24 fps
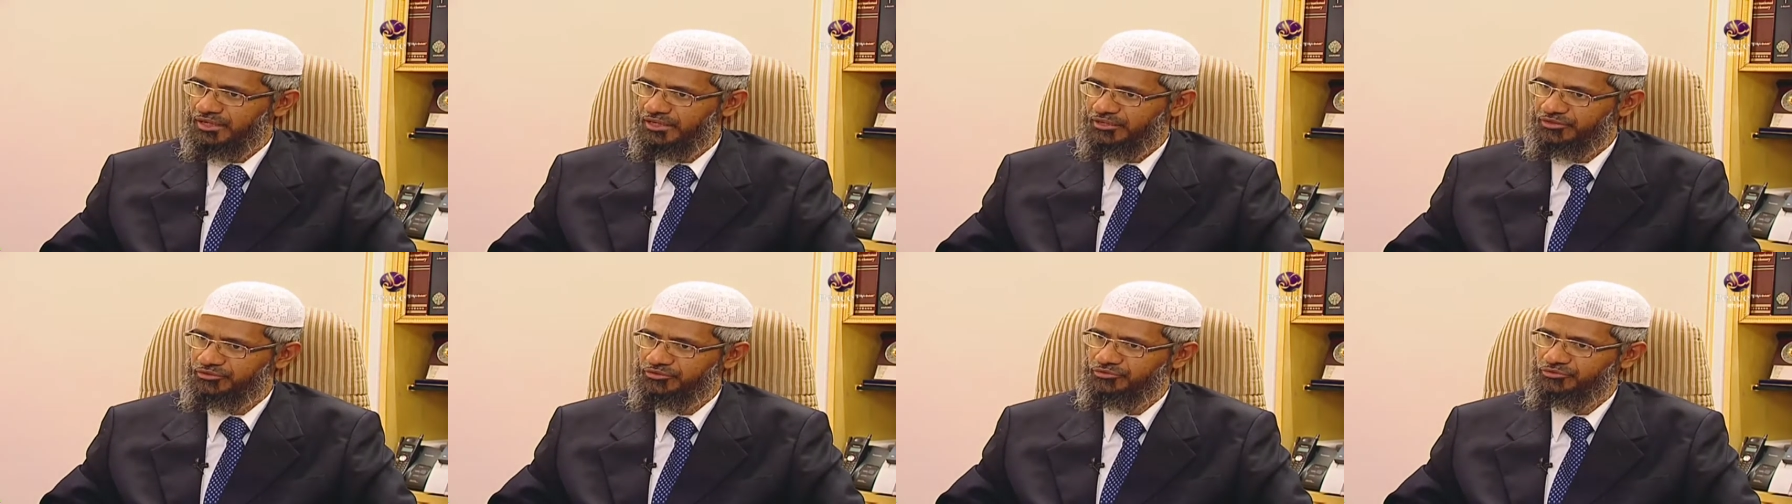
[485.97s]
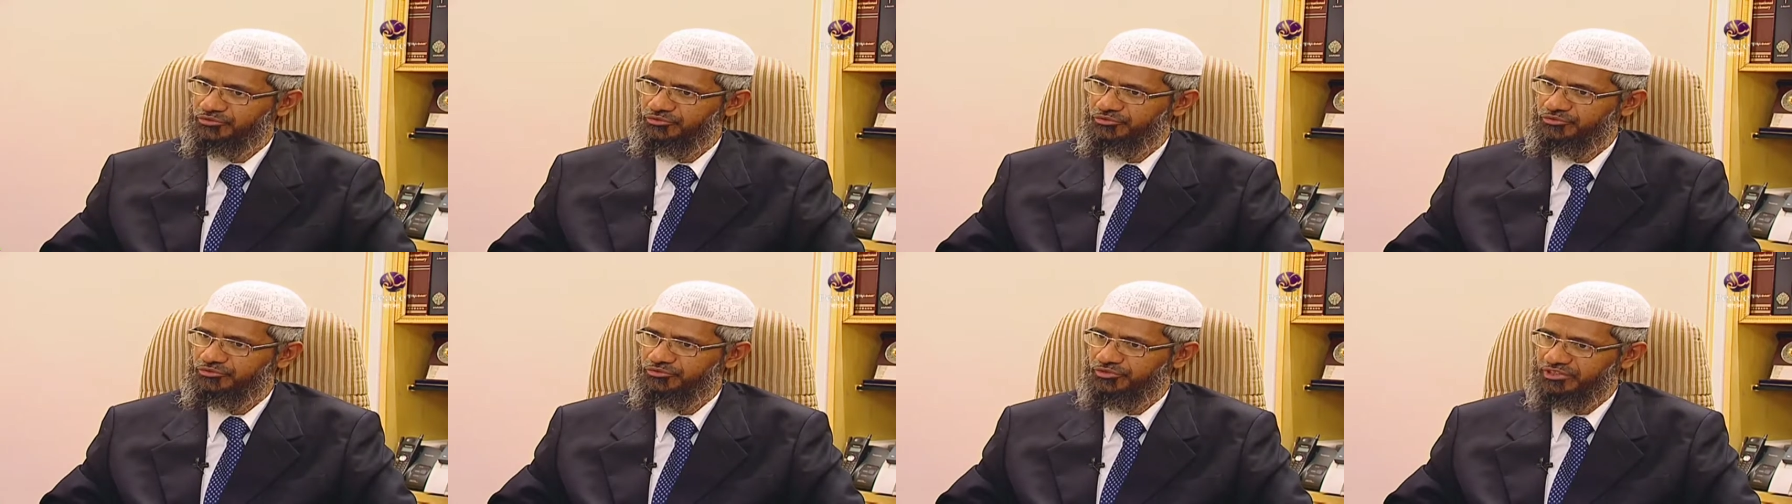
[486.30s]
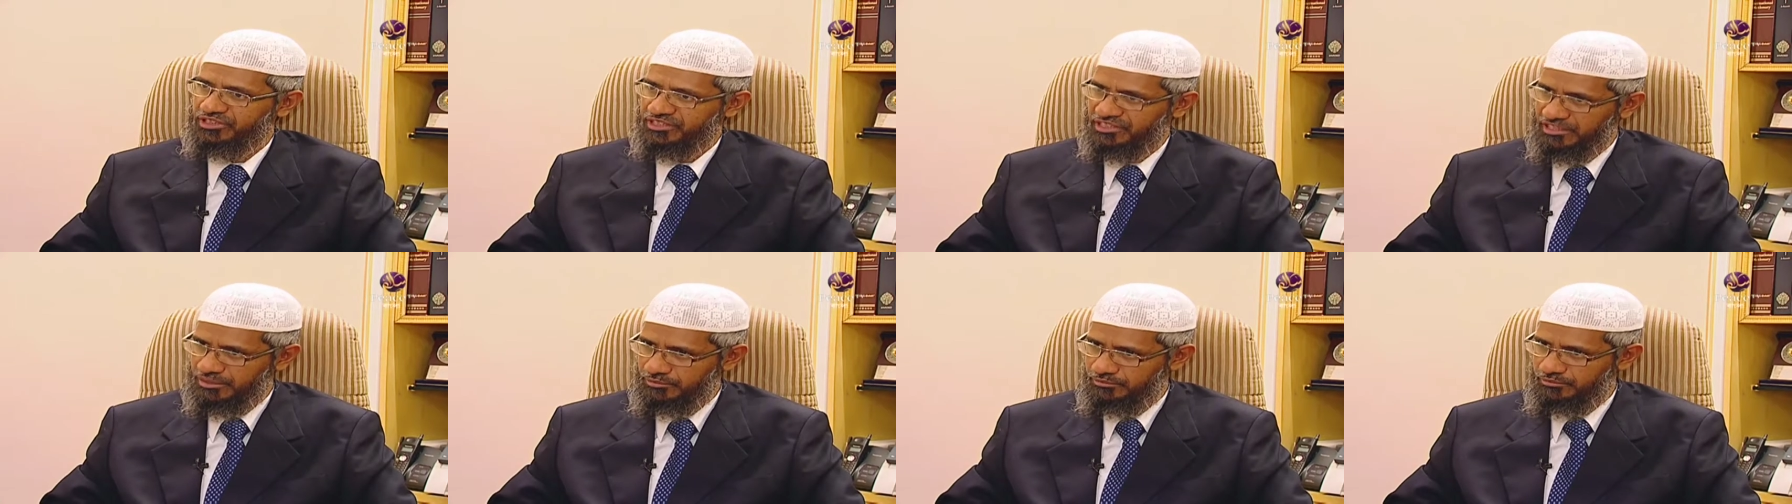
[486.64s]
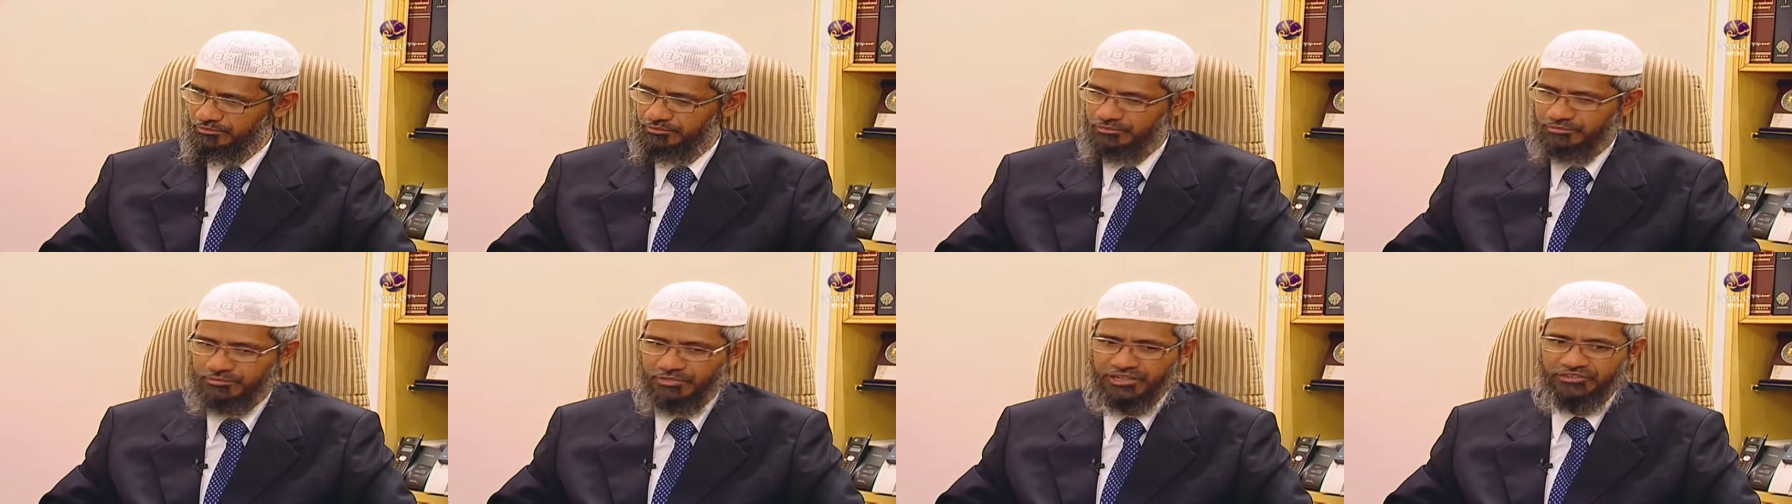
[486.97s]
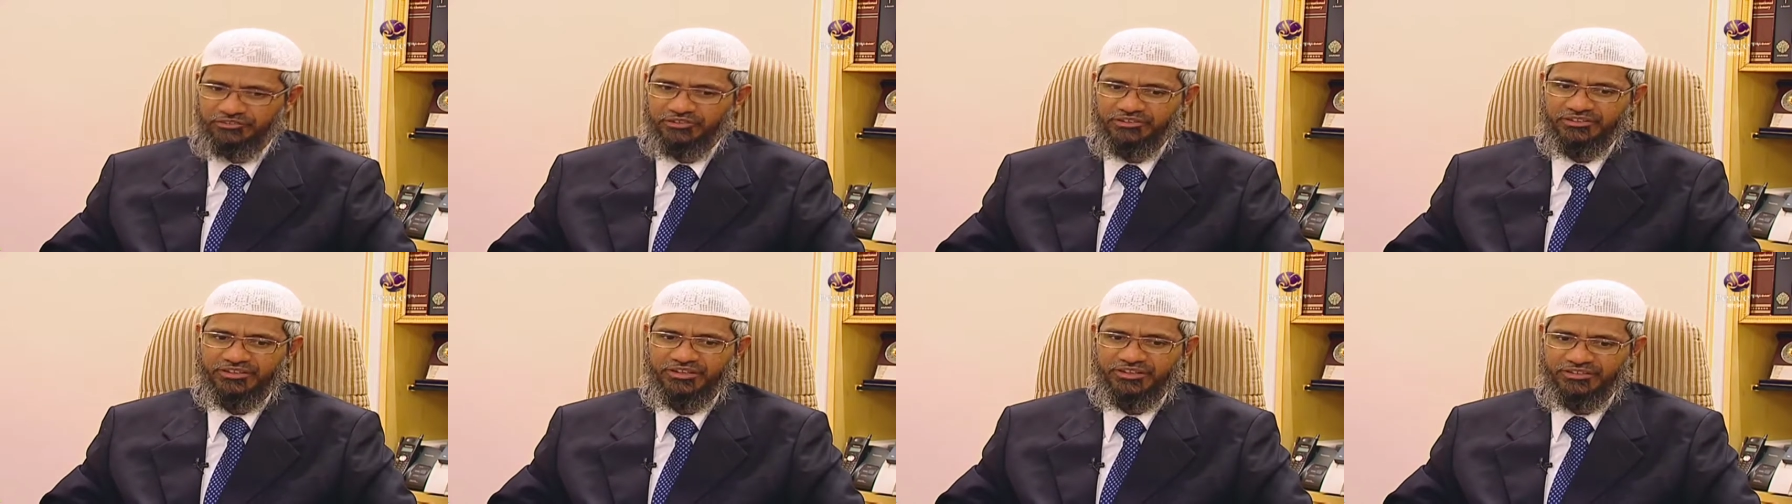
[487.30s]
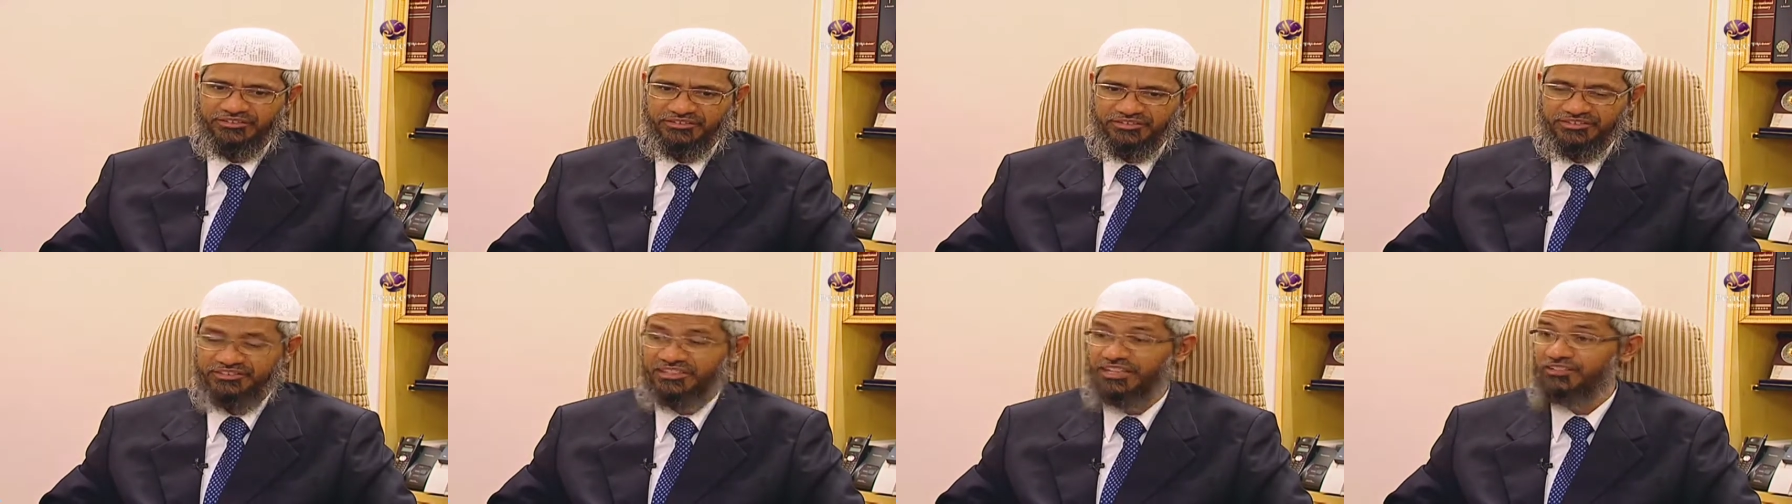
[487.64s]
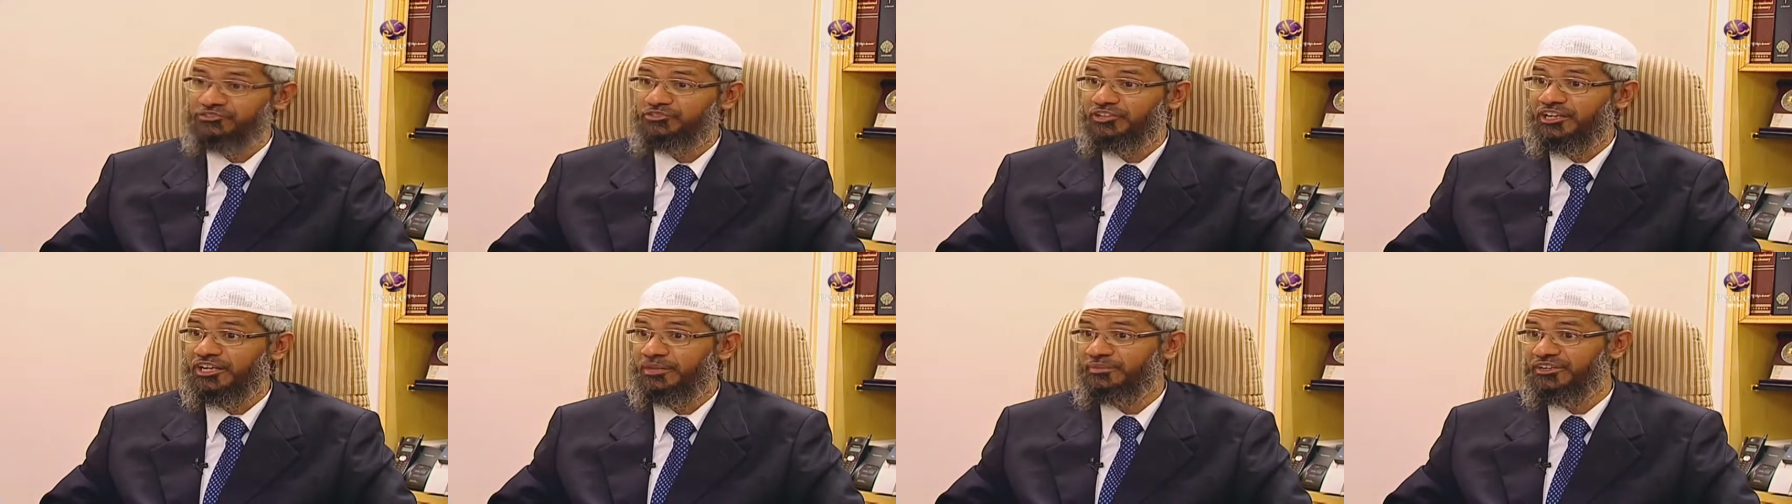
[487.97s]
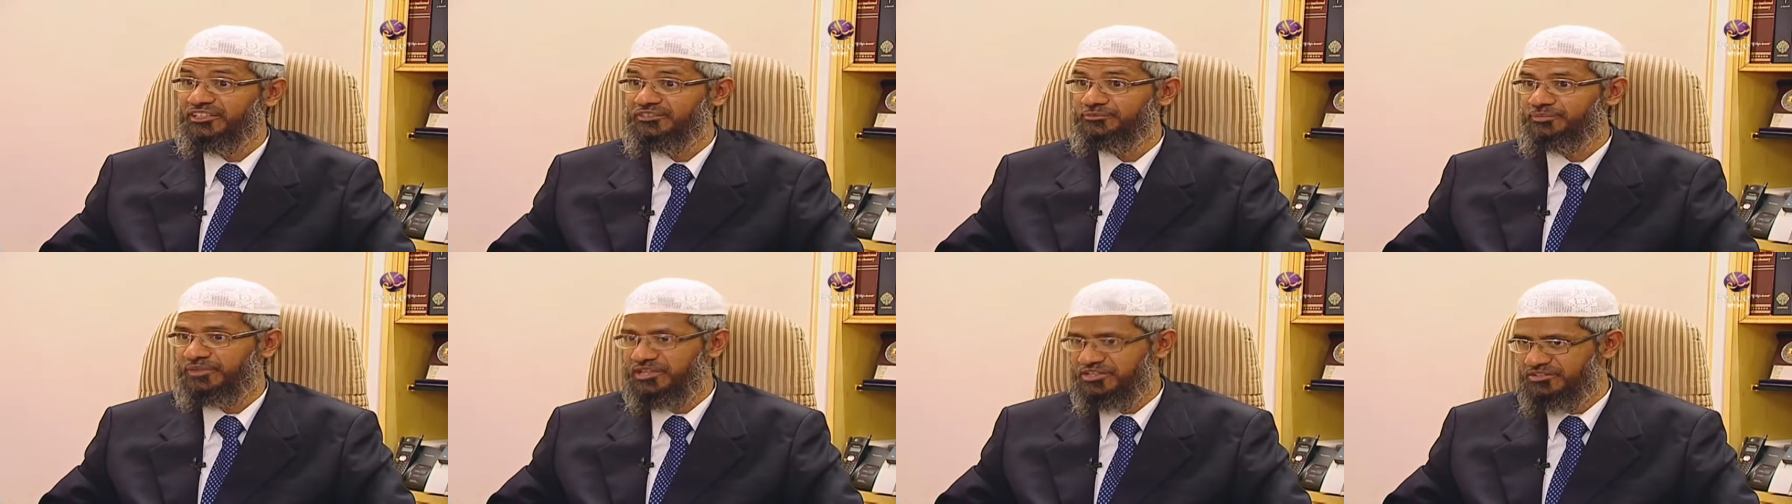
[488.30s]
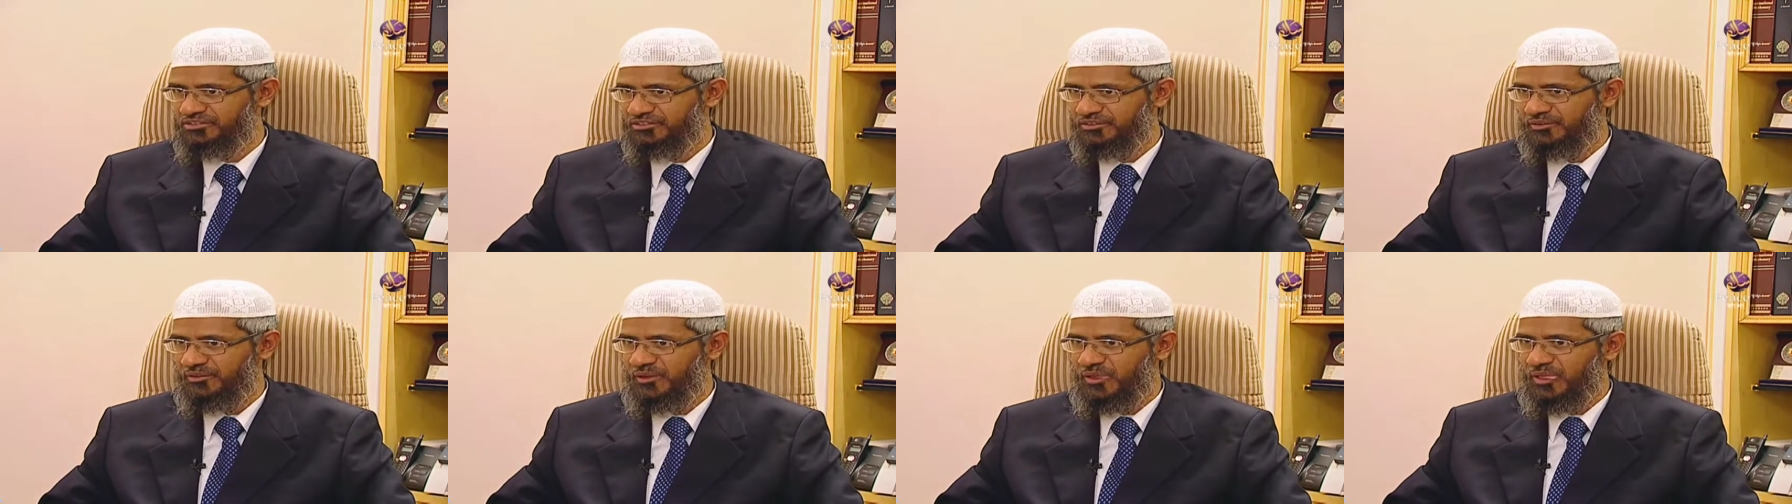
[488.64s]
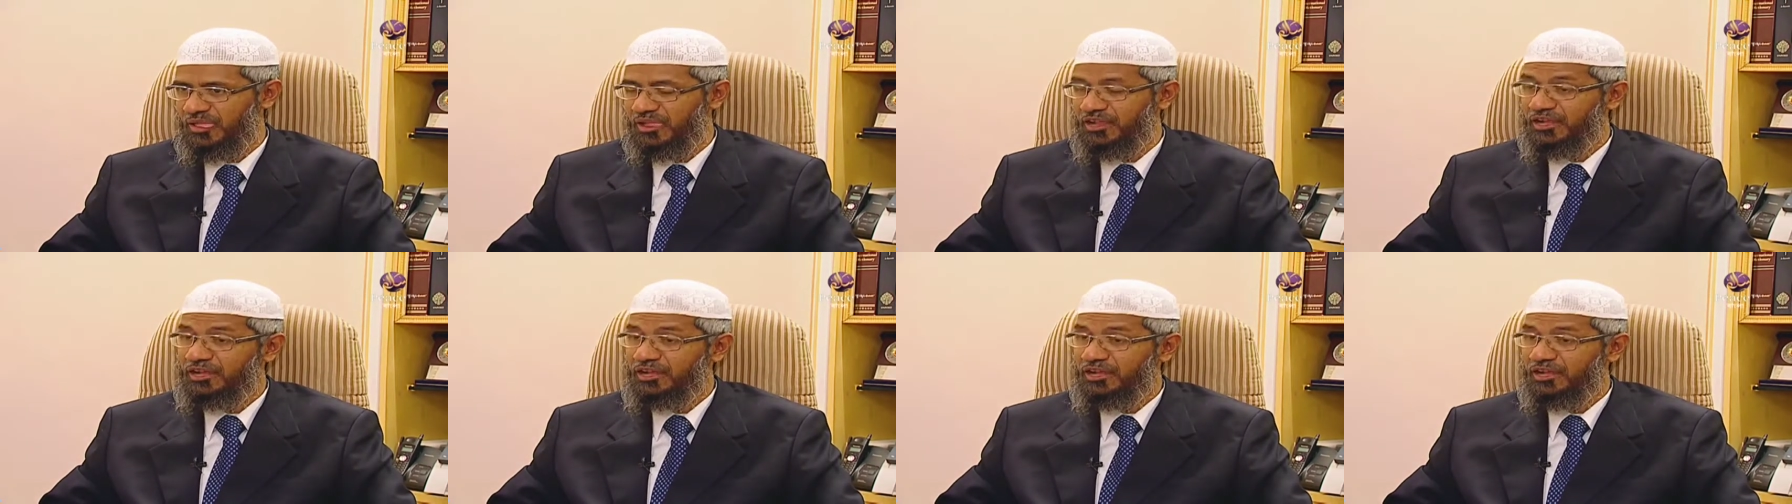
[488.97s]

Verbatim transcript: I had to treat them and treat the disease, I had to get immense pleasure.